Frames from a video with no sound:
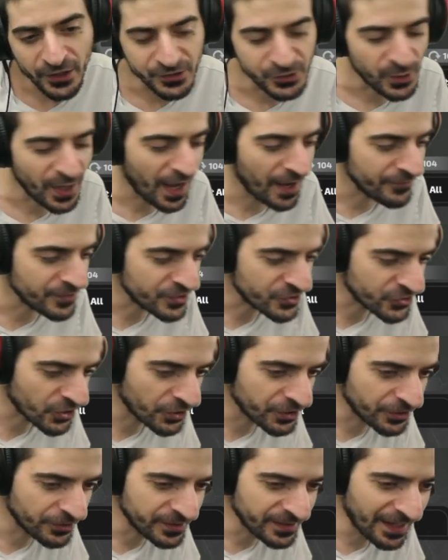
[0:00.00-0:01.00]
you haven't
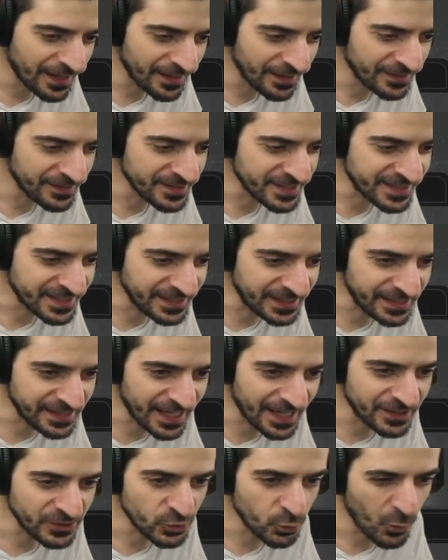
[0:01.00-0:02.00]
started the city
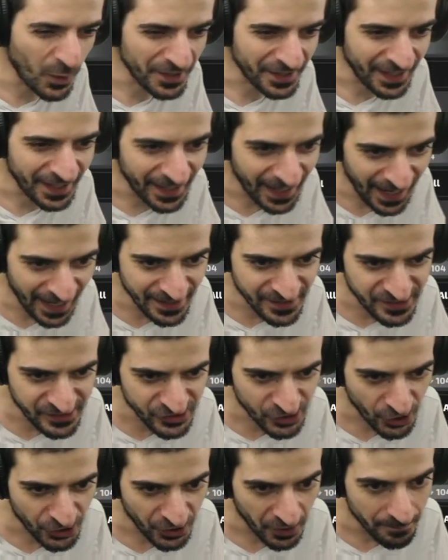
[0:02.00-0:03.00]
yet, you want to get a head
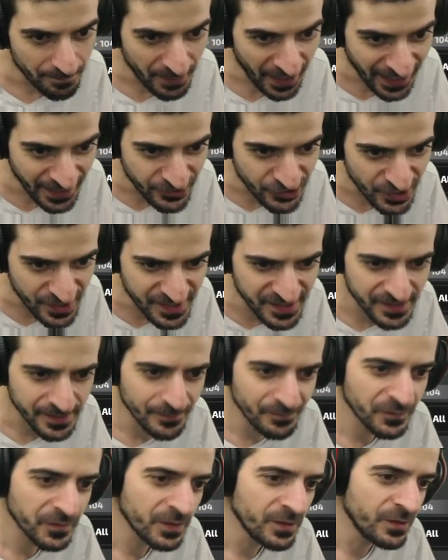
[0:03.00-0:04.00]
start on pages,
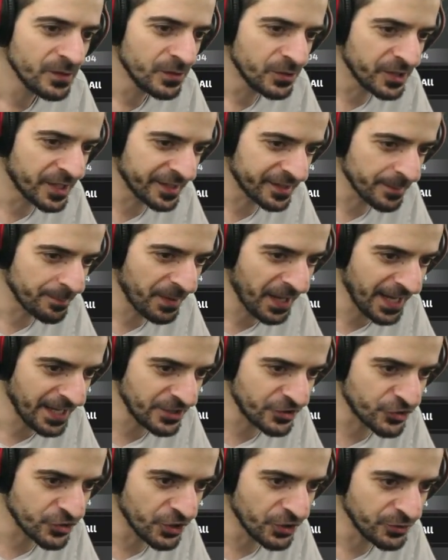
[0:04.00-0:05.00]
you get the
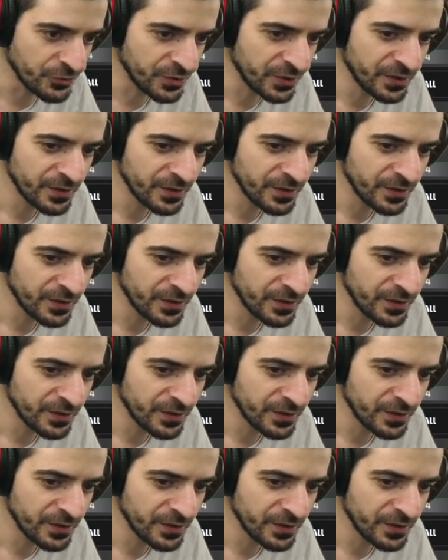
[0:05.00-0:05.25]
page node,